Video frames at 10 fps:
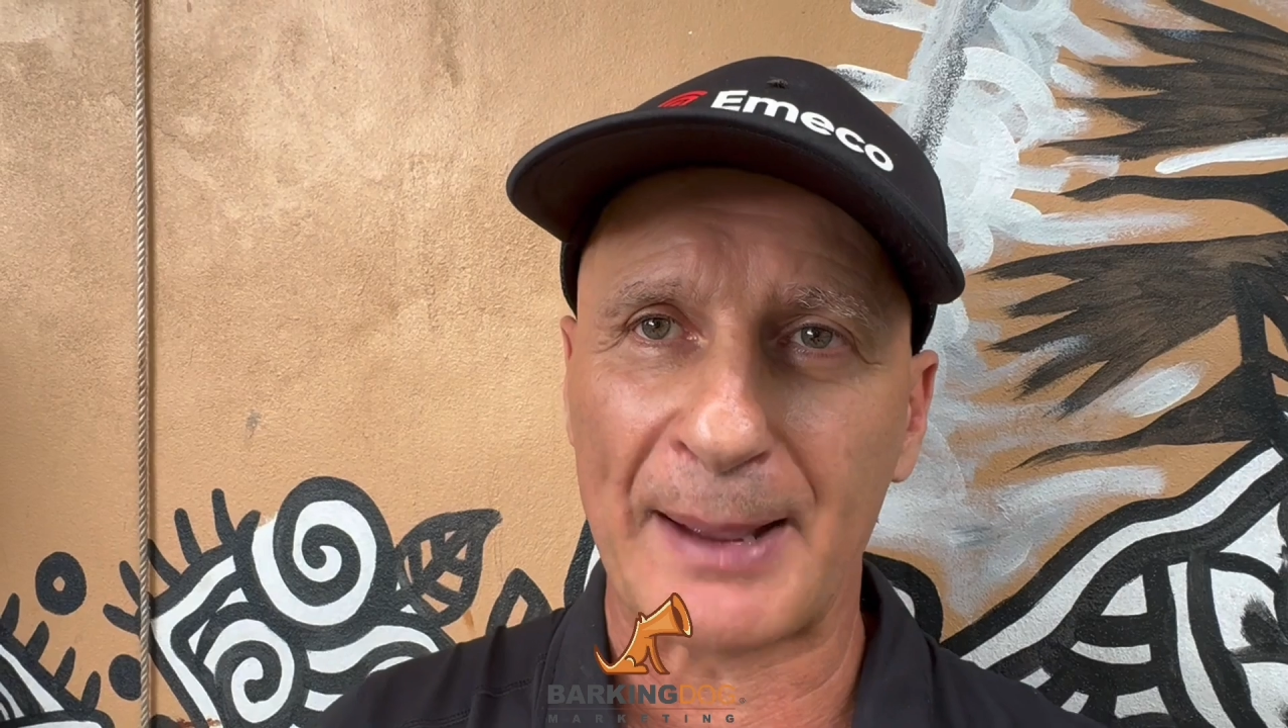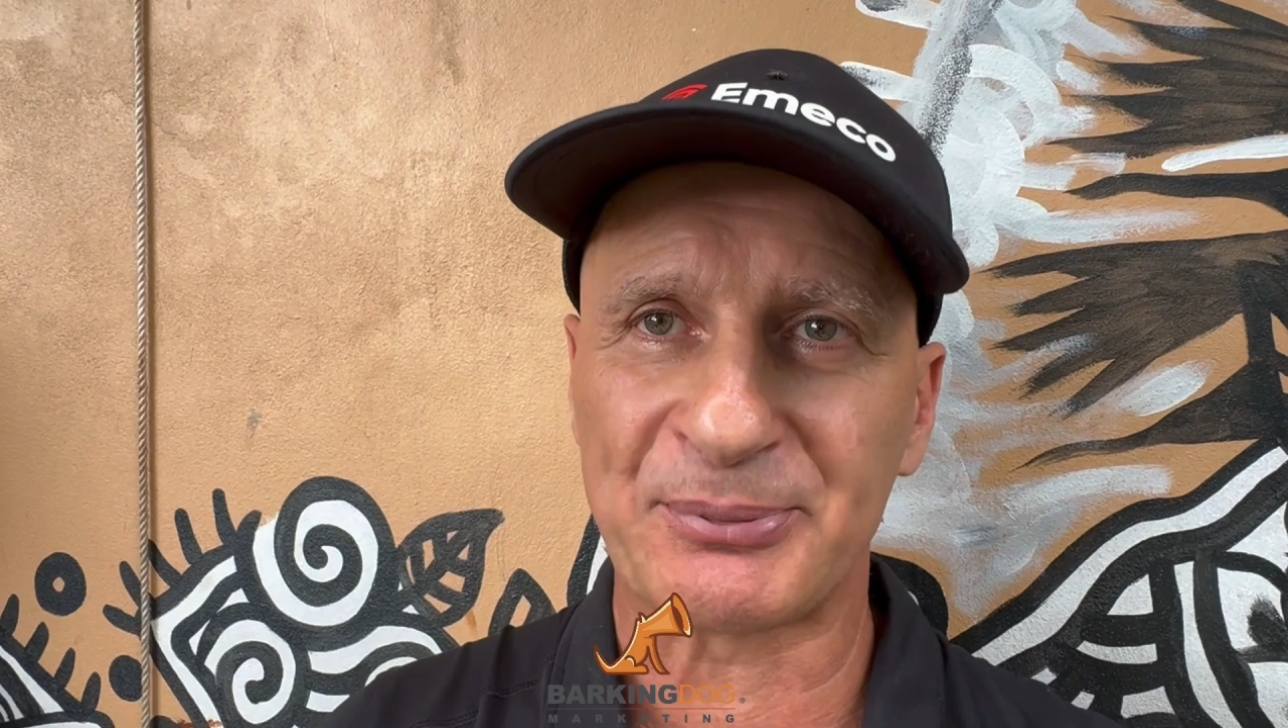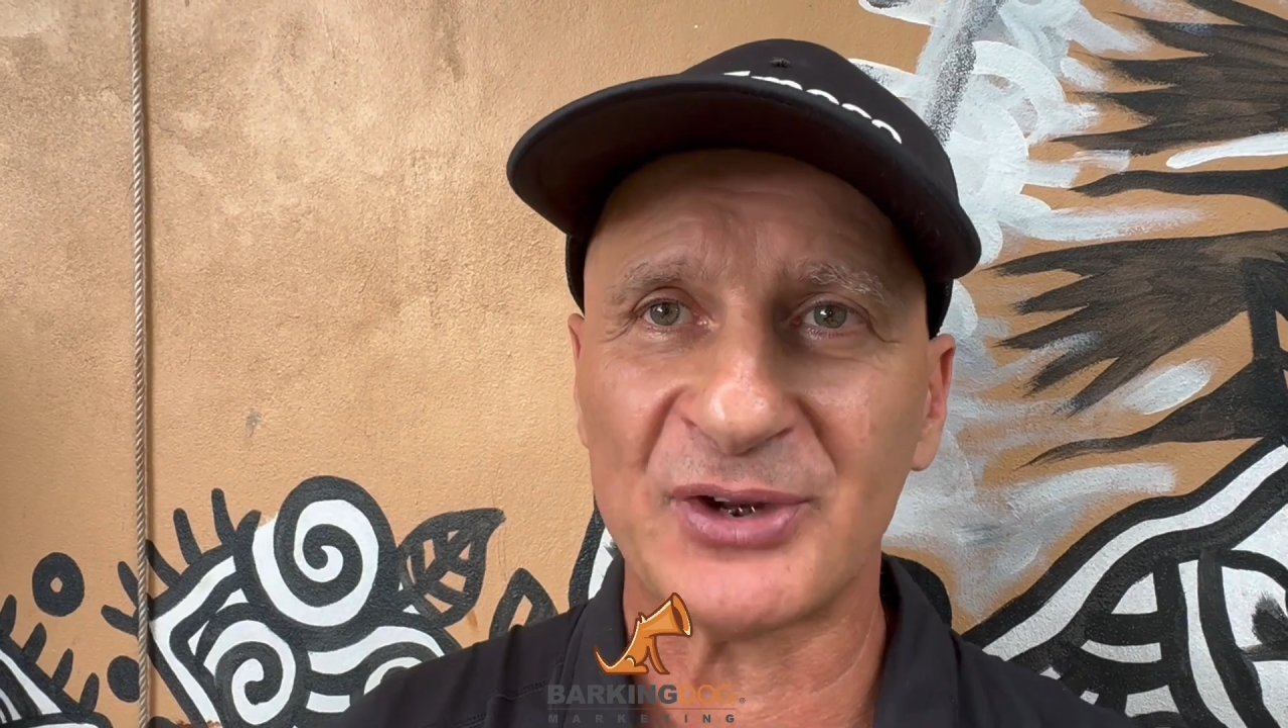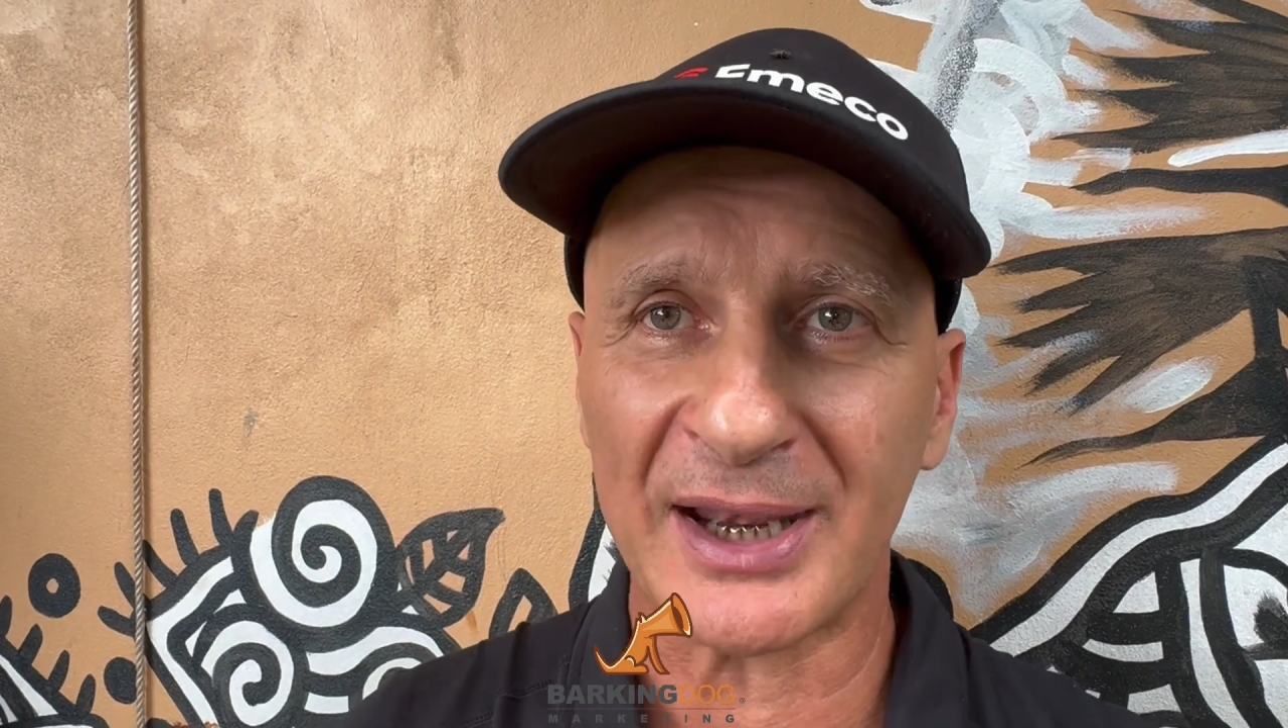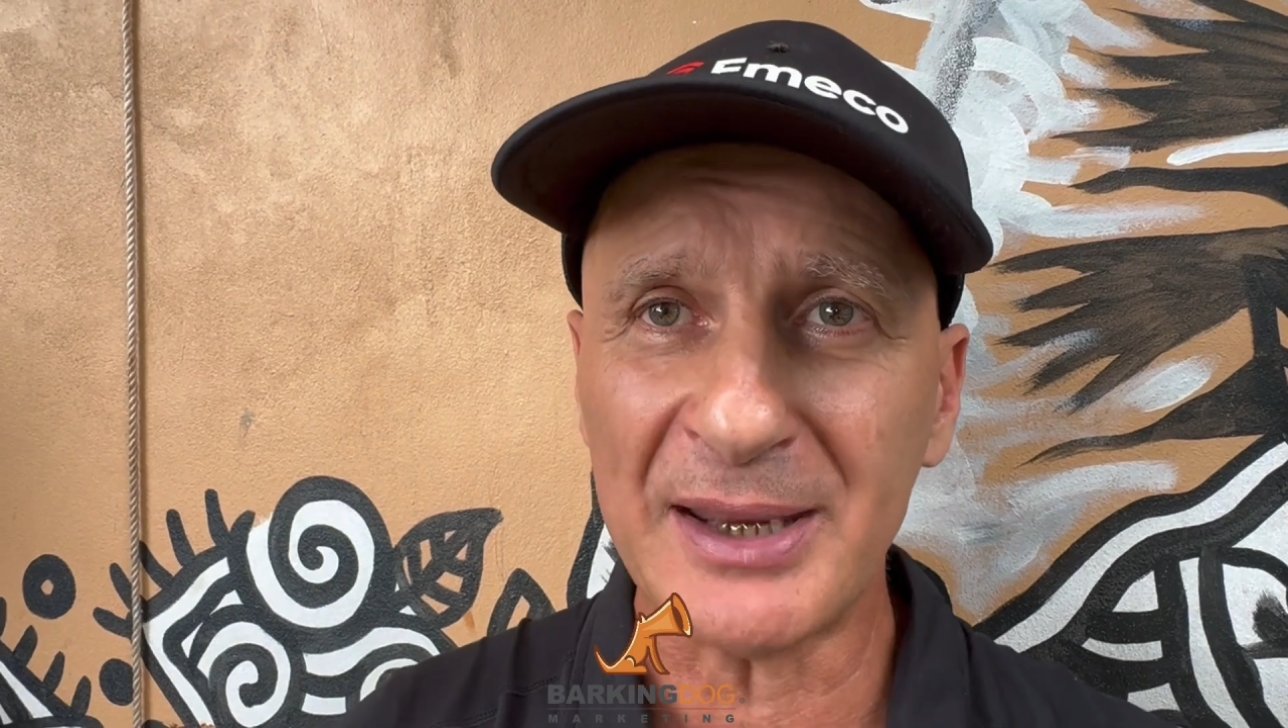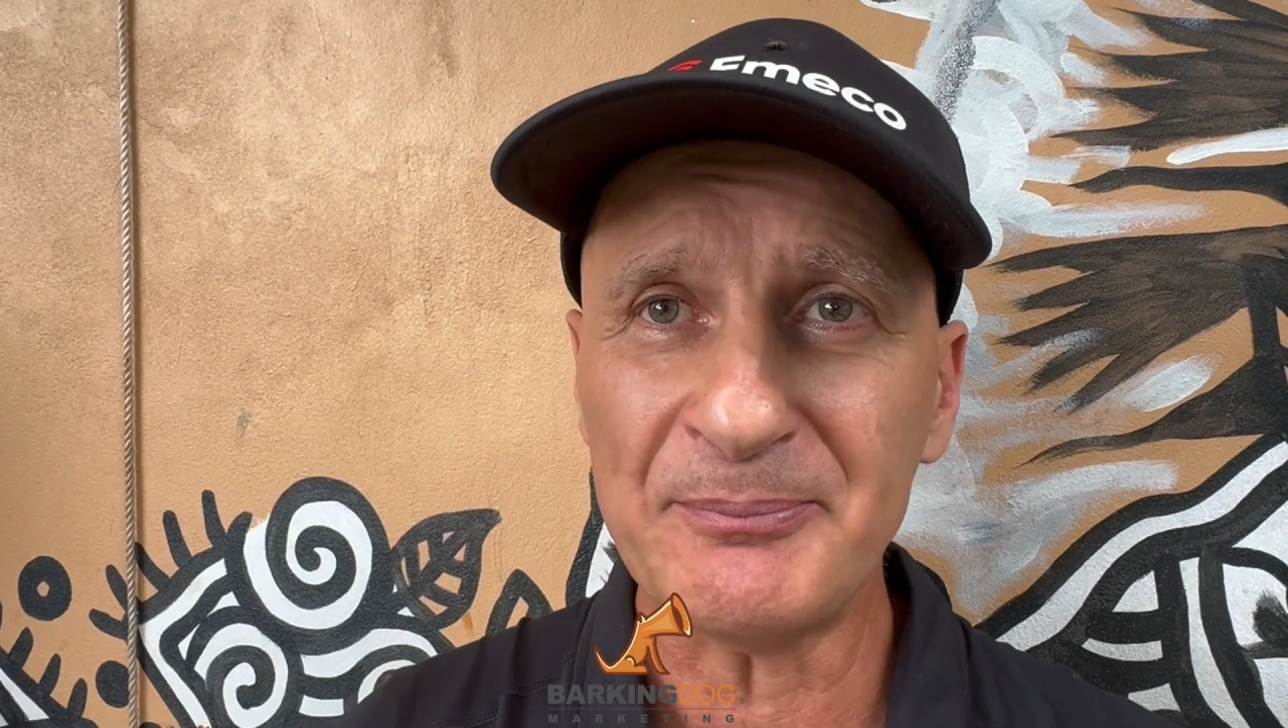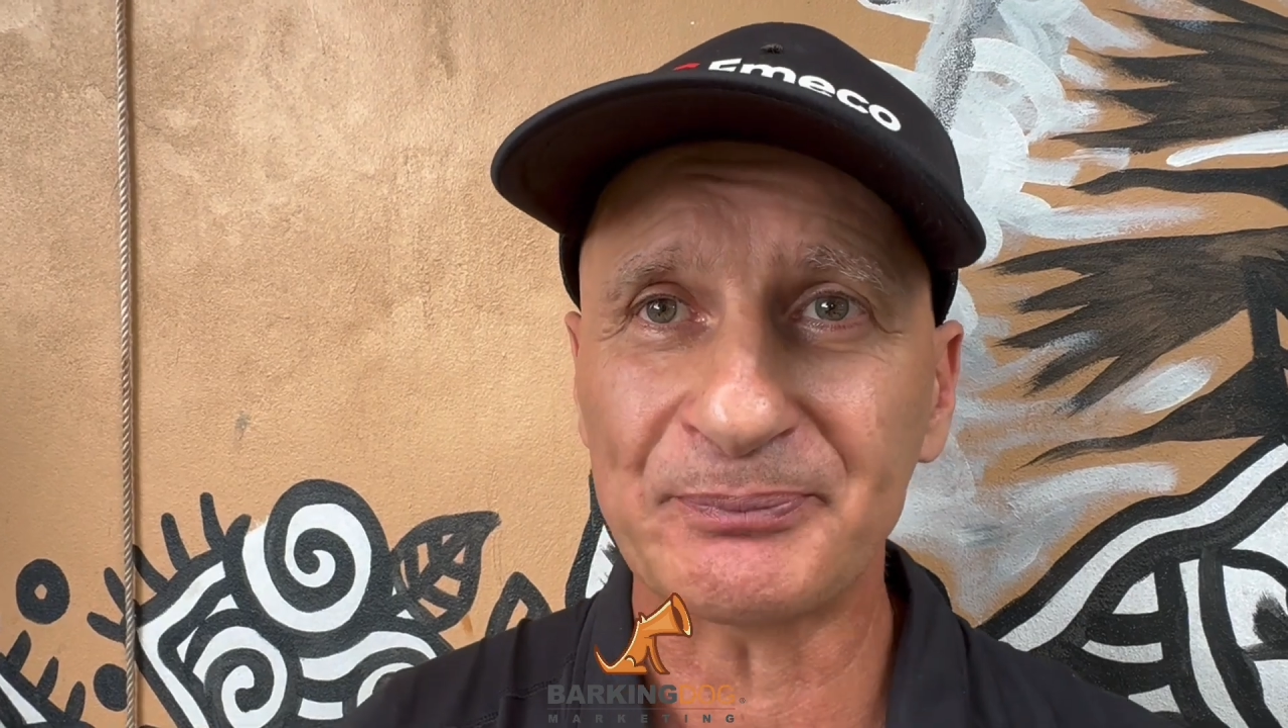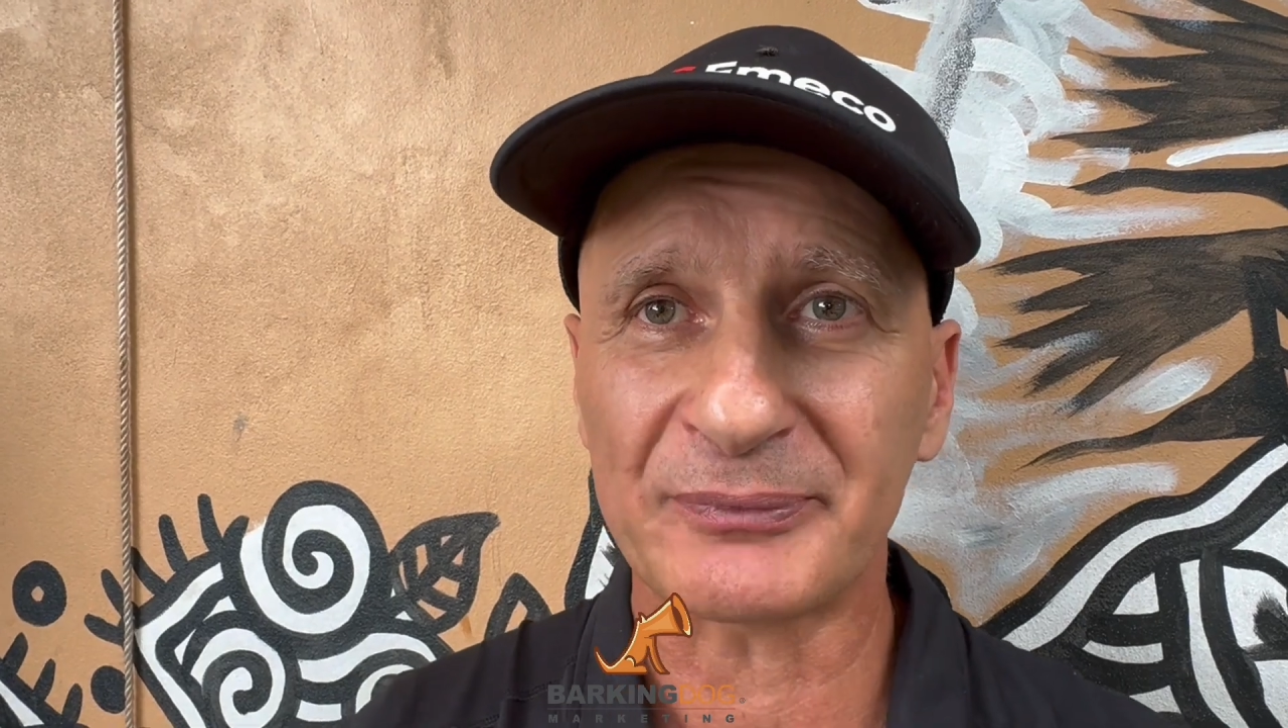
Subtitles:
upset him,